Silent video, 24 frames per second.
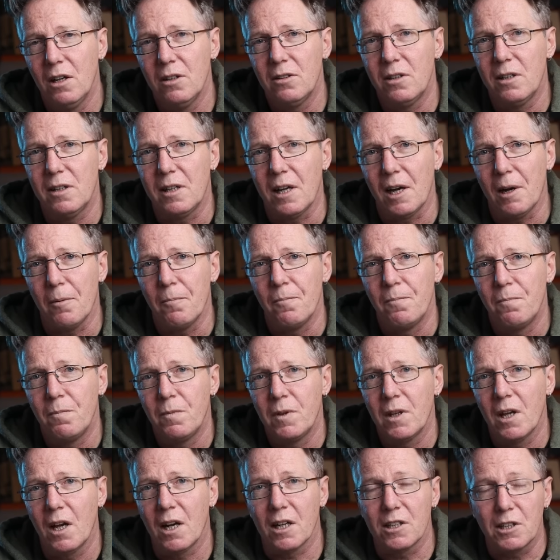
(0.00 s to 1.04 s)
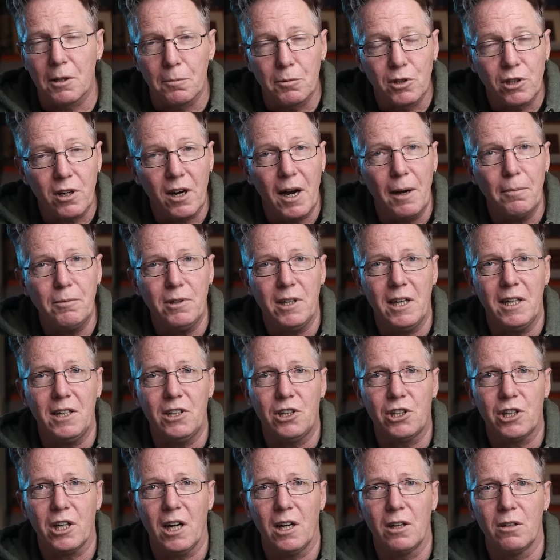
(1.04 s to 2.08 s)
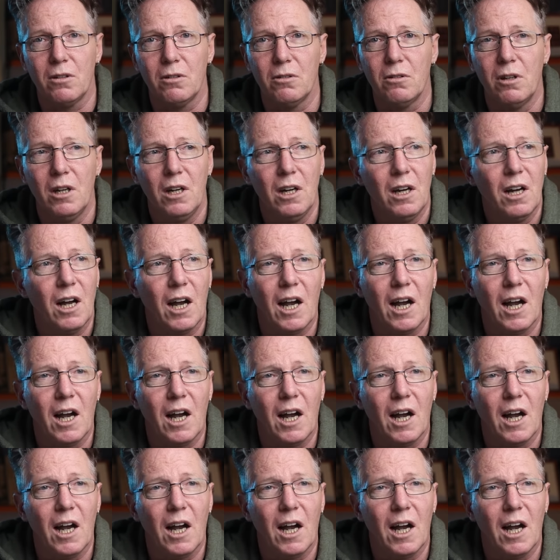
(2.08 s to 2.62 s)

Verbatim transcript: to that, and I subscribed to his channel.